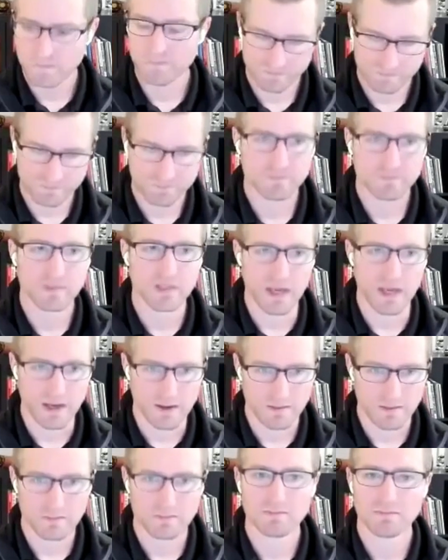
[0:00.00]
Right. So
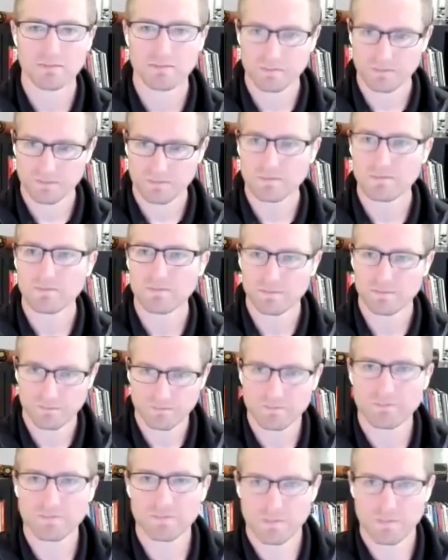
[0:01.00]
that's yeah. how, I, but
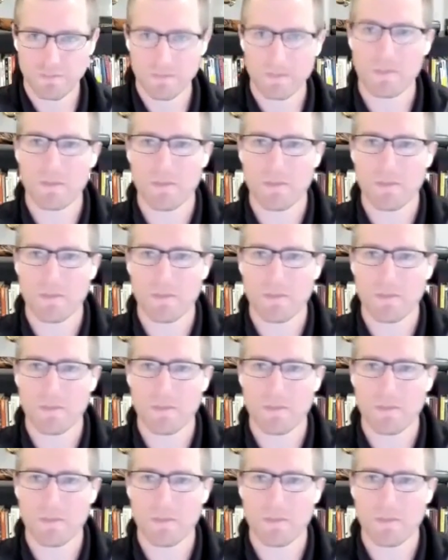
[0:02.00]
if you don't